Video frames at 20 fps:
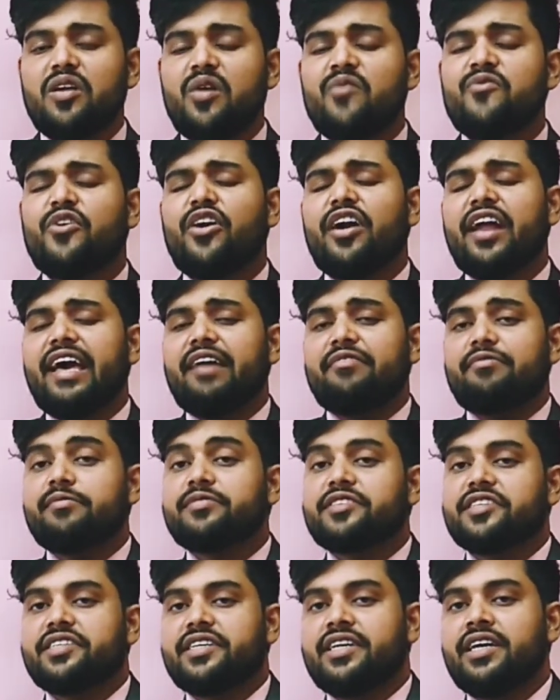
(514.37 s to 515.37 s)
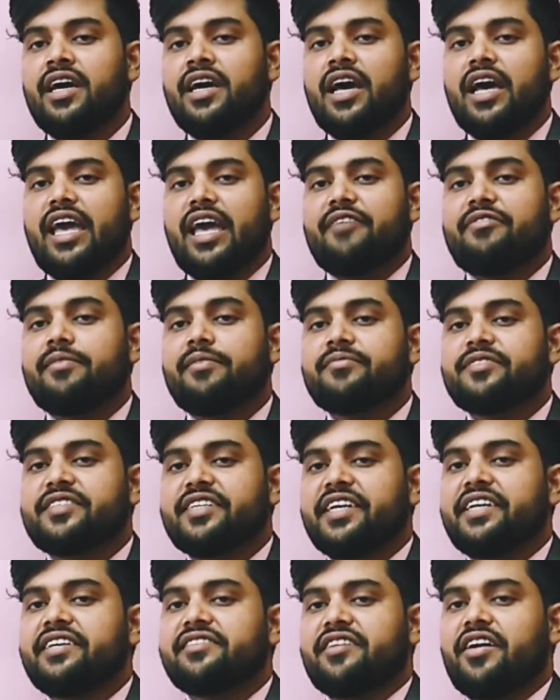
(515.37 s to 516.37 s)
For
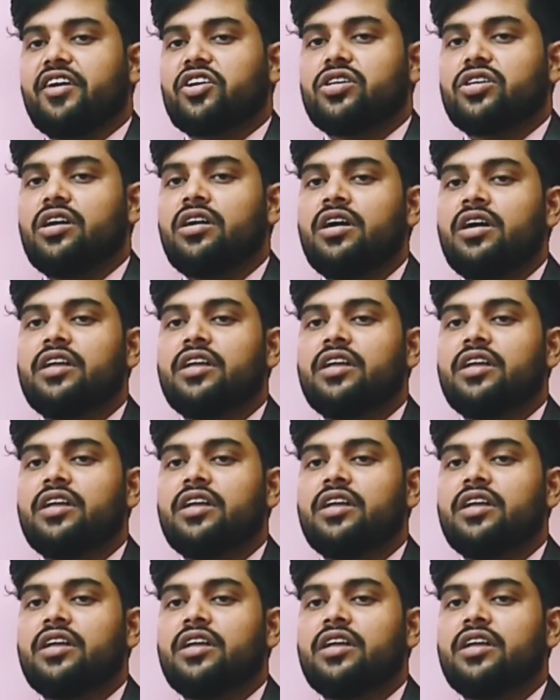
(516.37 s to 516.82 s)
FMCD sector,